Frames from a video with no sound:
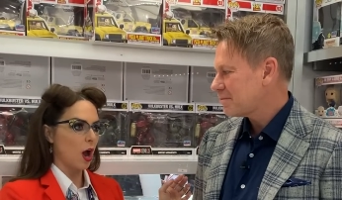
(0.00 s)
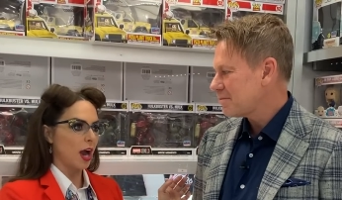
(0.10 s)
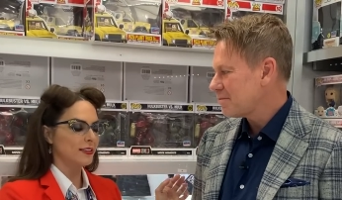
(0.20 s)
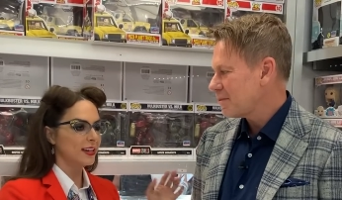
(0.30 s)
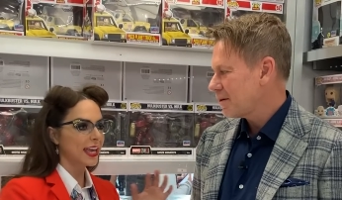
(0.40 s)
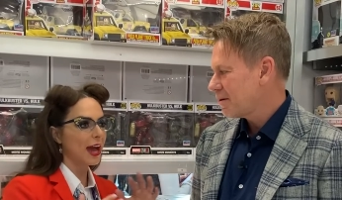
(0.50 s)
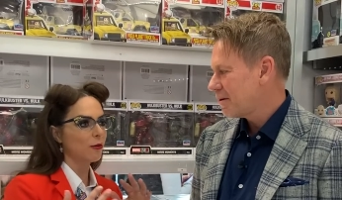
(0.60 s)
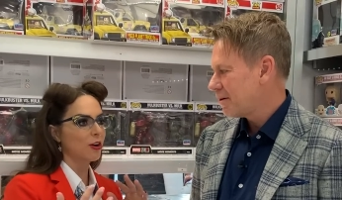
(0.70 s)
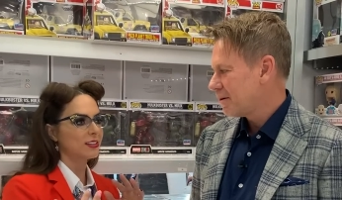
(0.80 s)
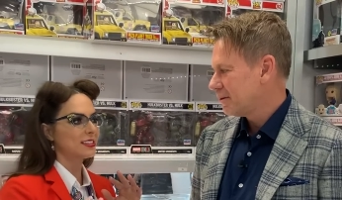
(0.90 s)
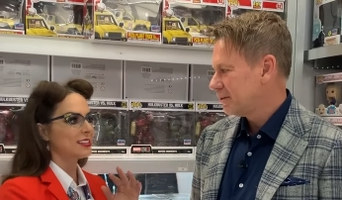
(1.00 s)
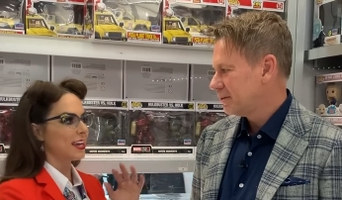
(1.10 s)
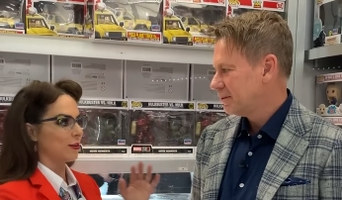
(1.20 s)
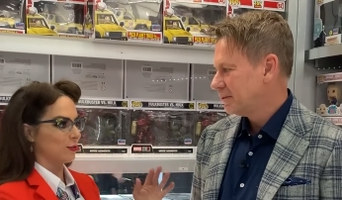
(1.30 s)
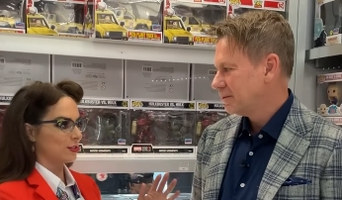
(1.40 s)
Speaker 1: I did a count on
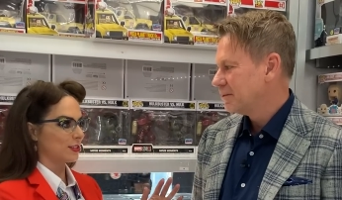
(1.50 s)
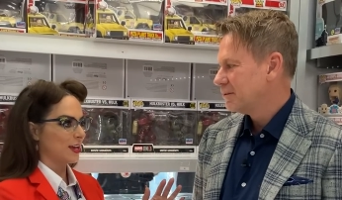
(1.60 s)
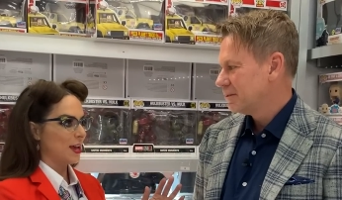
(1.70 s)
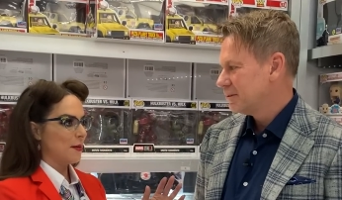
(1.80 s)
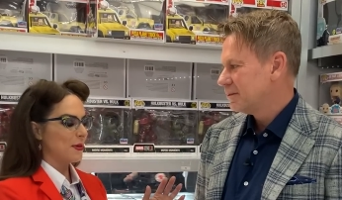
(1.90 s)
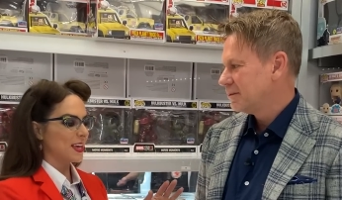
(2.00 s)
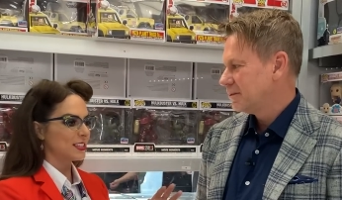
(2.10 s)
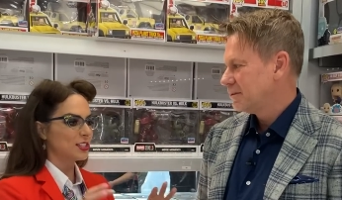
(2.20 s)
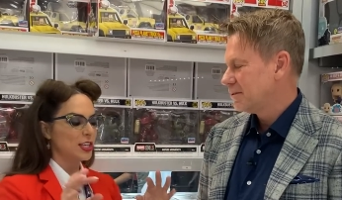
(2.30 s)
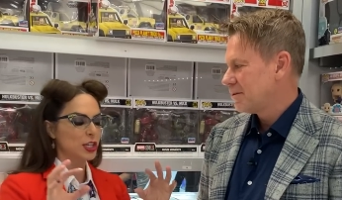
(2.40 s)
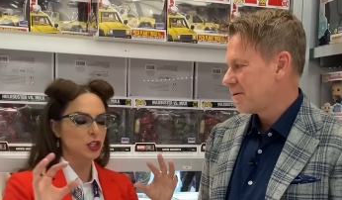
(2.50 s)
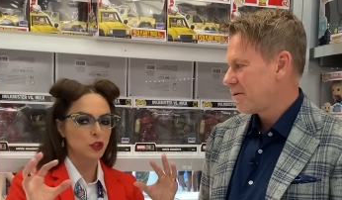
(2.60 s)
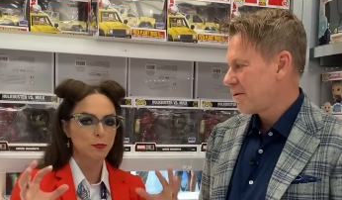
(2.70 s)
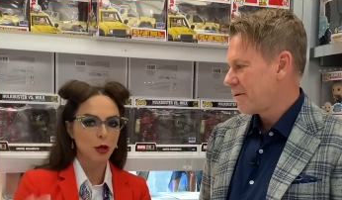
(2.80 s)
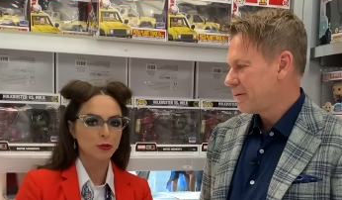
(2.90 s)
sales, because the
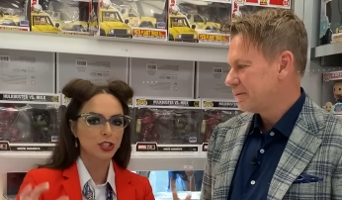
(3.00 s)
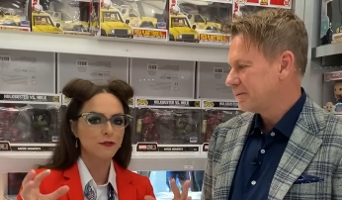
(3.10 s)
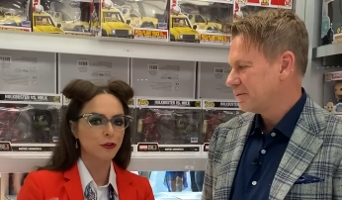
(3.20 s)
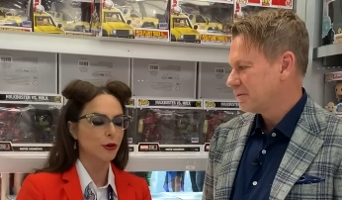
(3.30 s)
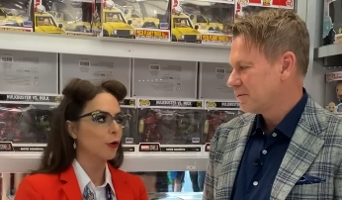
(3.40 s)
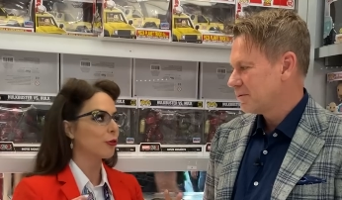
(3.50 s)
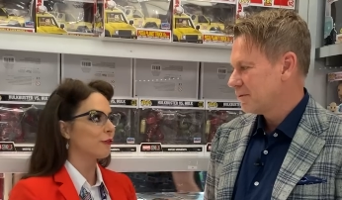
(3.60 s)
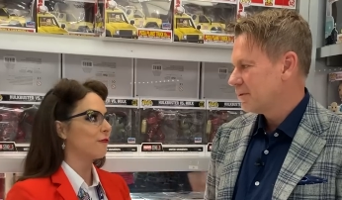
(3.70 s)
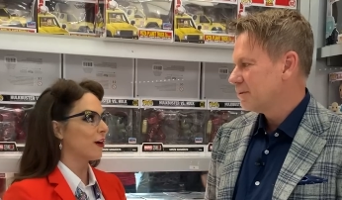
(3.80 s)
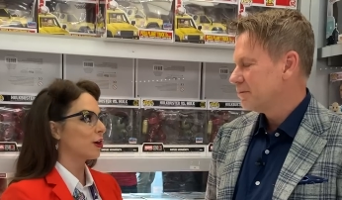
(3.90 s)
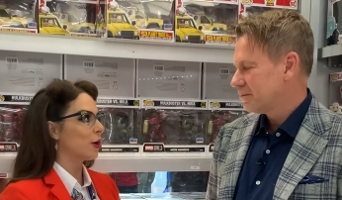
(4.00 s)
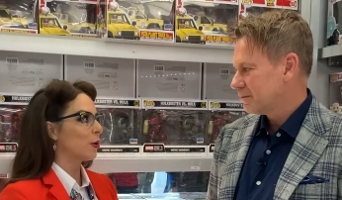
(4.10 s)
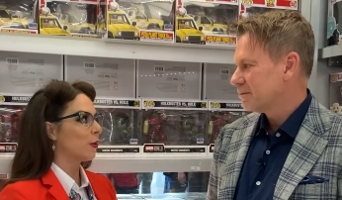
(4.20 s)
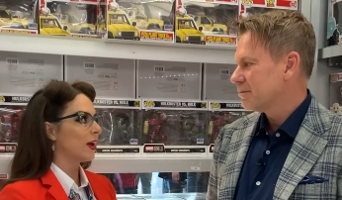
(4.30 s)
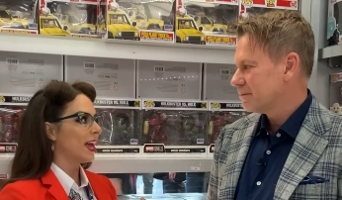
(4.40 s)
explosive growth of
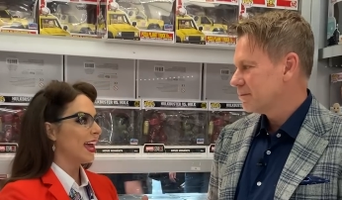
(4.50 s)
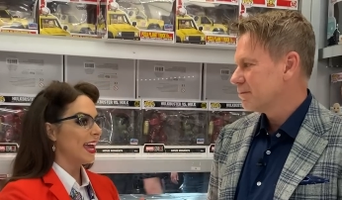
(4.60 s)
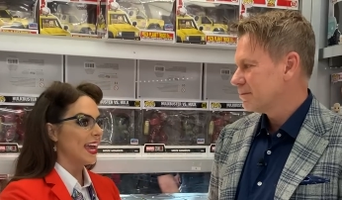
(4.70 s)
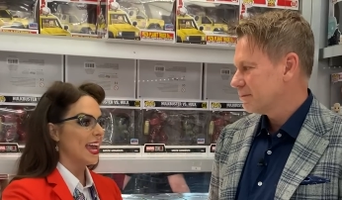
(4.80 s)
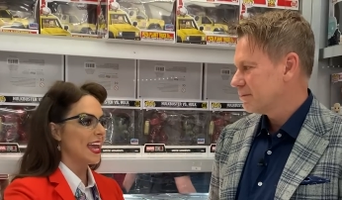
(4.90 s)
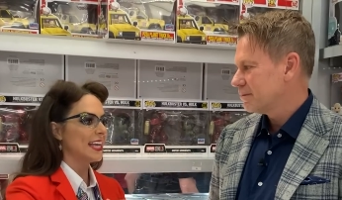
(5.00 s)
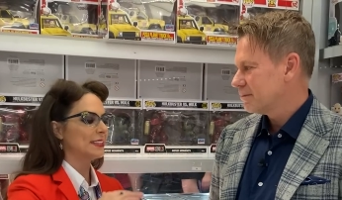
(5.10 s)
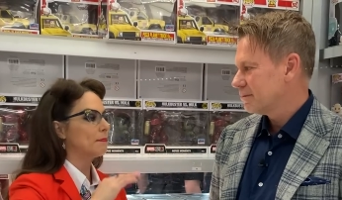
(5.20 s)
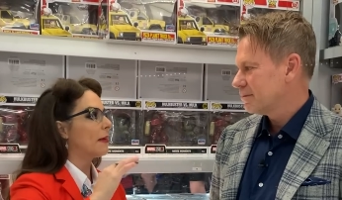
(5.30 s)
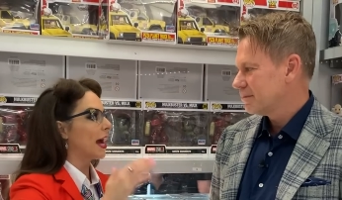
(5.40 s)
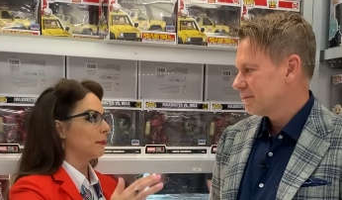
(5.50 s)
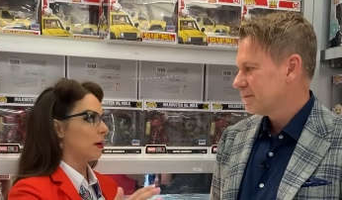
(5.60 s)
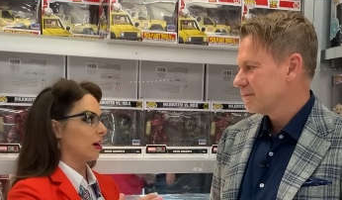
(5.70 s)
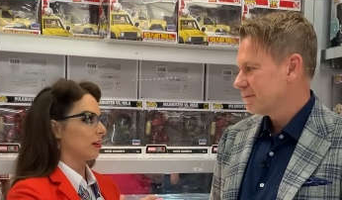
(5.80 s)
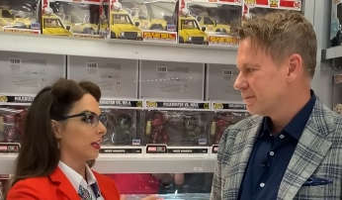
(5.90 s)
Funko is
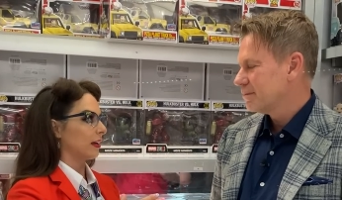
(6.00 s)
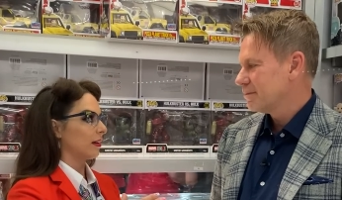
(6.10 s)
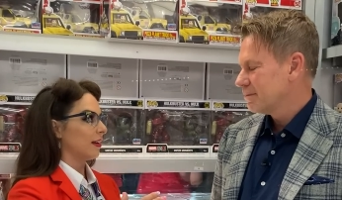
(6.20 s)
mind-boggling.